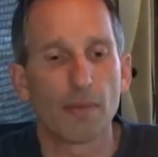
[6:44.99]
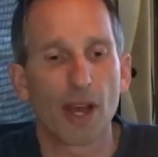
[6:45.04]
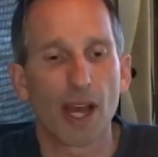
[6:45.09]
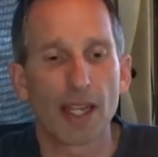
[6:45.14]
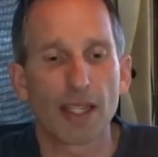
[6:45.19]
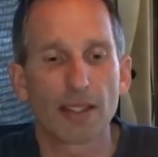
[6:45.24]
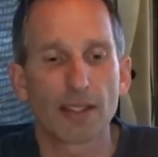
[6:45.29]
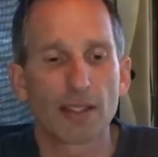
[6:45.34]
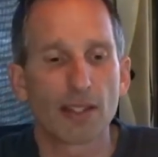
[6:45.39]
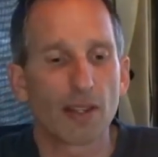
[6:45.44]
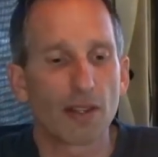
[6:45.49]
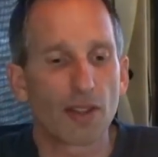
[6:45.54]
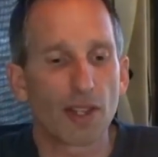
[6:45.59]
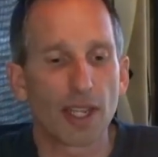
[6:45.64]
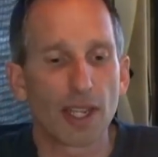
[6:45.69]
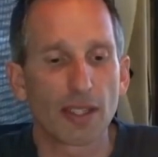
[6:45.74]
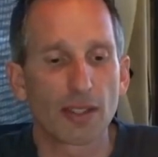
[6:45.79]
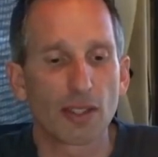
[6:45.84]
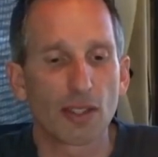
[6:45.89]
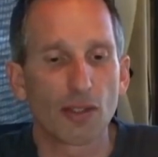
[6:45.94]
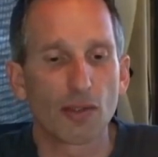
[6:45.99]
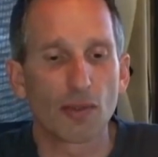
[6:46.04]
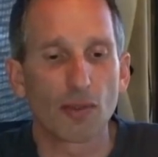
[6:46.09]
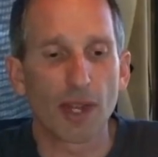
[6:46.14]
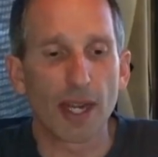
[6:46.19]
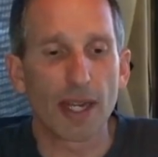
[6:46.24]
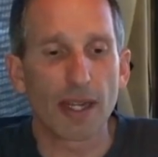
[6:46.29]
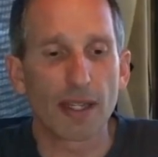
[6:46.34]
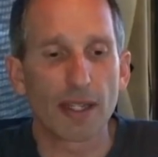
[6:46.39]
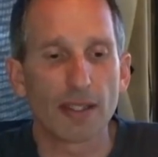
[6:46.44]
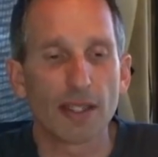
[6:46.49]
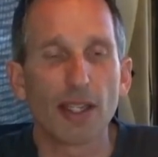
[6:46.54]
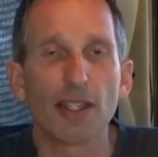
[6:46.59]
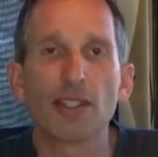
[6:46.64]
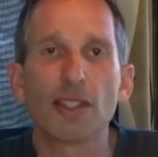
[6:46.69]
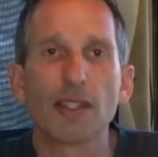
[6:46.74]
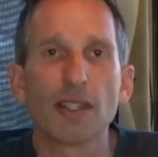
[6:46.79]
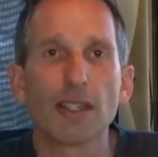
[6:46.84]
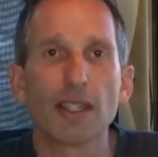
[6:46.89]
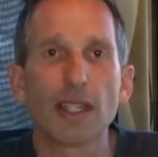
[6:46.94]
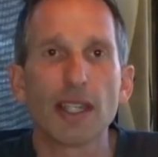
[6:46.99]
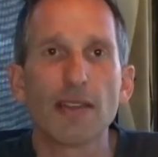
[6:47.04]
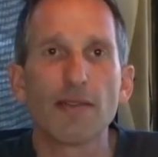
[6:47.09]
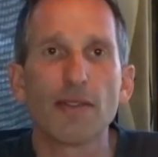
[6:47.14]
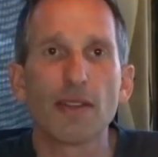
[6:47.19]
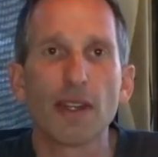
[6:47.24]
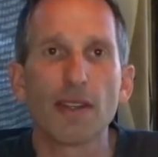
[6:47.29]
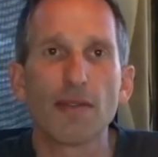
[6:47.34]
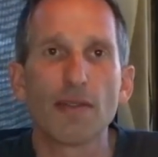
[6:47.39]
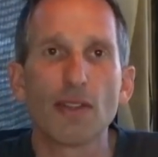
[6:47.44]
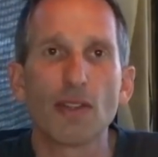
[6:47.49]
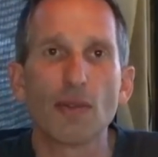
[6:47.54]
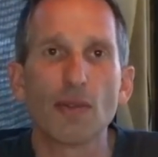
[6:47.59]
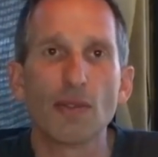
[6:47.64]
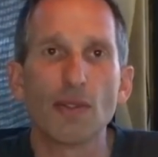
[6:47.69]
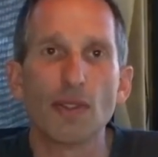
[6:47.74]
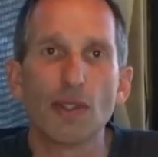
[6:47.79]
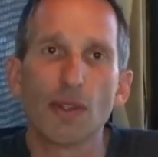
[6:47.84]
I still think it's a great addition even if you